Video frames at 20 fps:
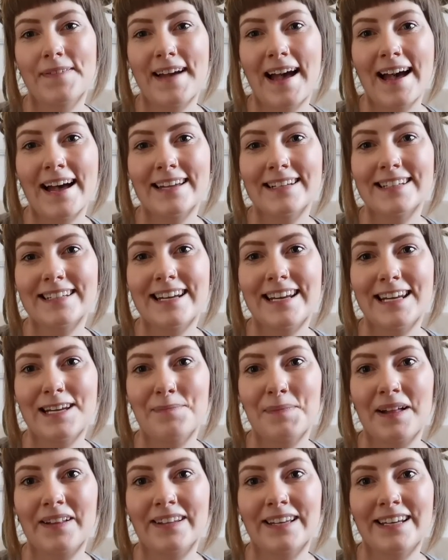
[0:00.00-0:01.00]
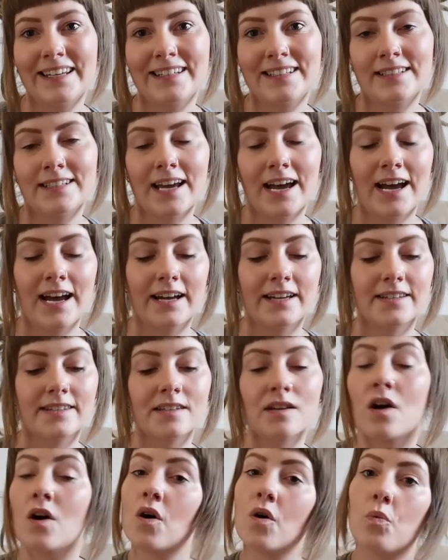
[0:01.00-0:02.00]
had an email in to
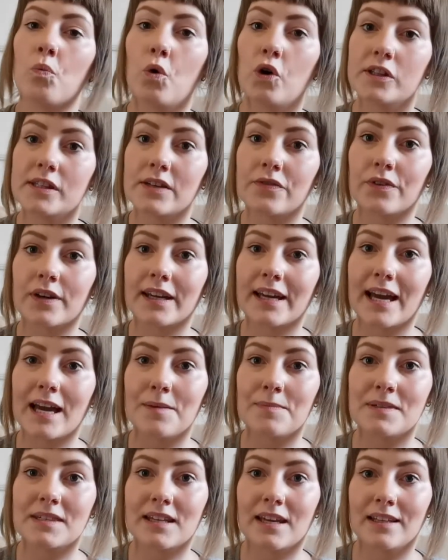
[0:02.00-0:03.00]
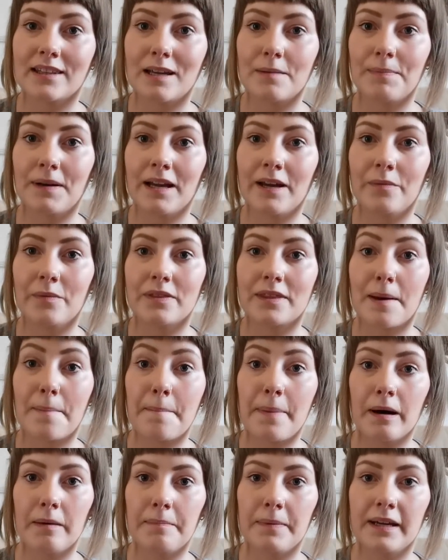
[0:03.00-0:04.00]
ask what different games can they play with their
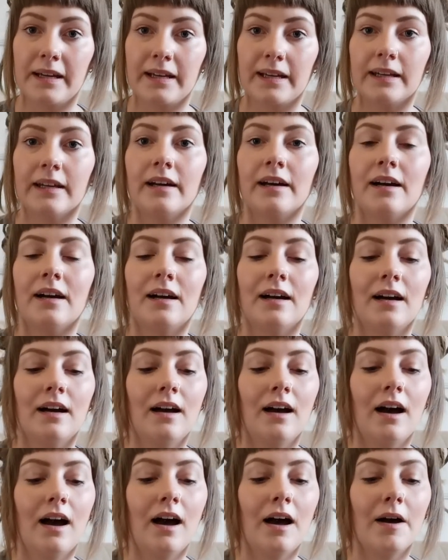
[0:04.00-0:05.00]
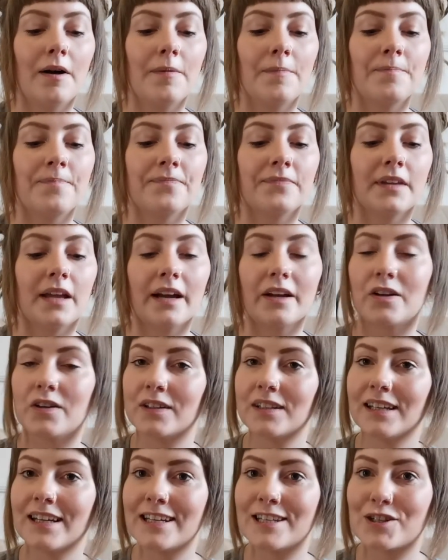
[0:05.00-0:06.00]
puppy. I
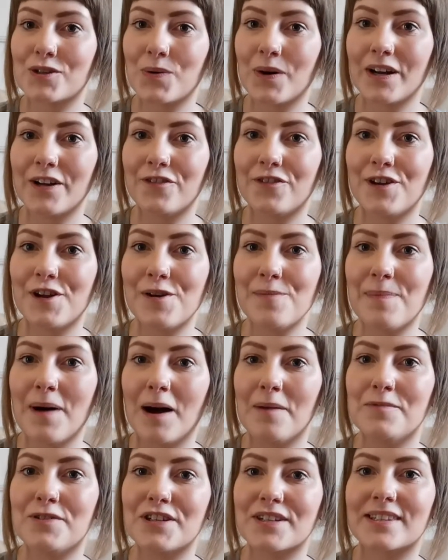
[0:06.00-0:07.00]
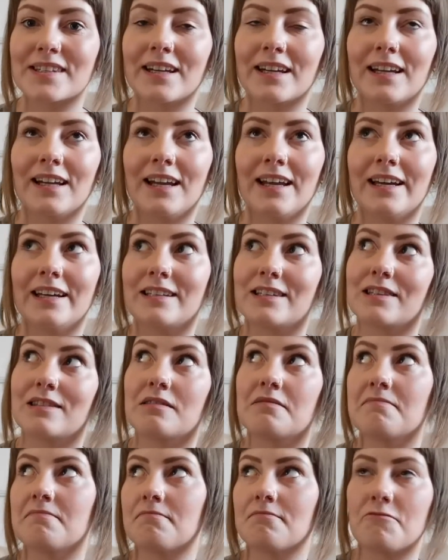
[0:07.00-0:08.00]
could list quite a few, but I'm just going to list
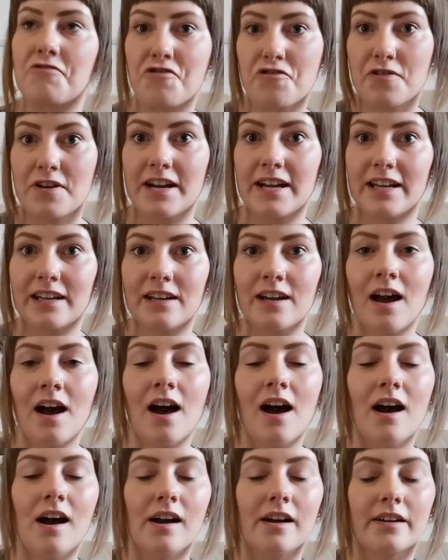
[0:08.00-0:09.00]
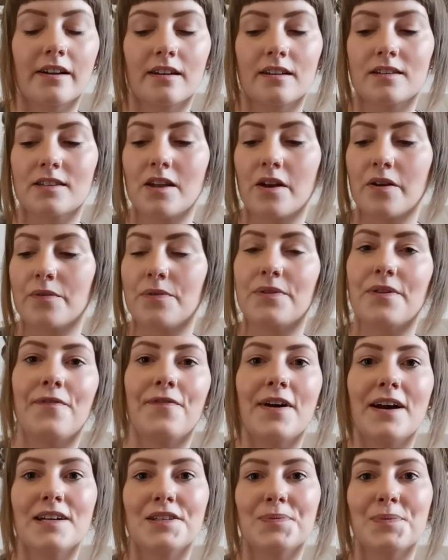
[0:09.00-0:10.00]
3. So the
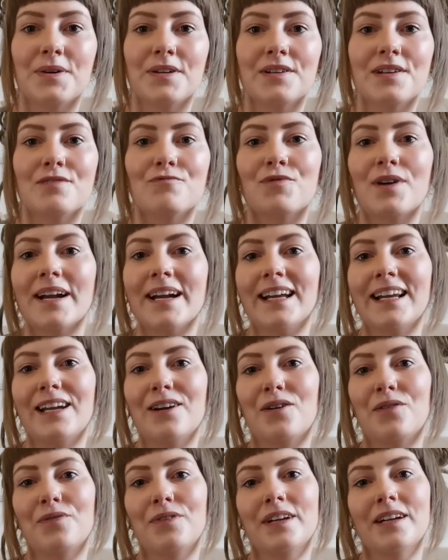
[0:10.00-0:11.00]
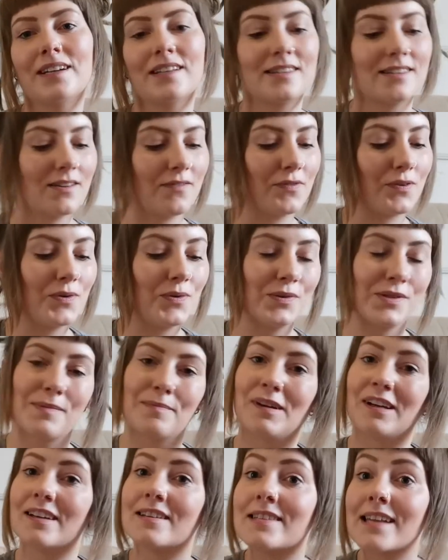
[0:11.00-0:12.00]
first one, really obvious, of course I'm
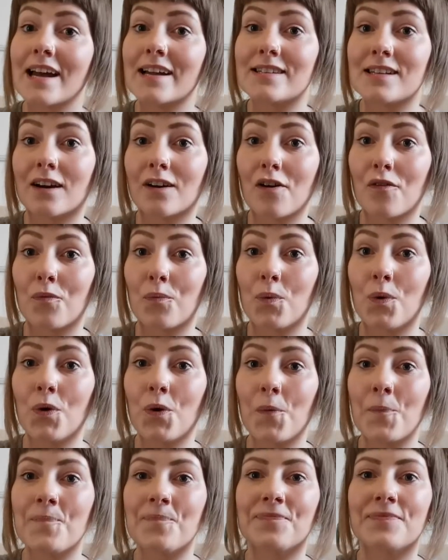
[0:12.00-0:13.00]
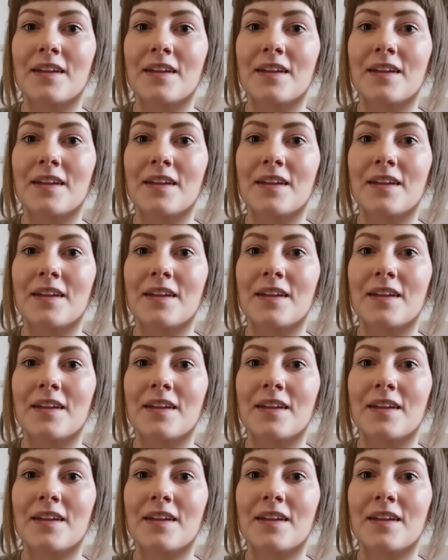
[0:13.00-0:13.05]
going to say it, tug of war.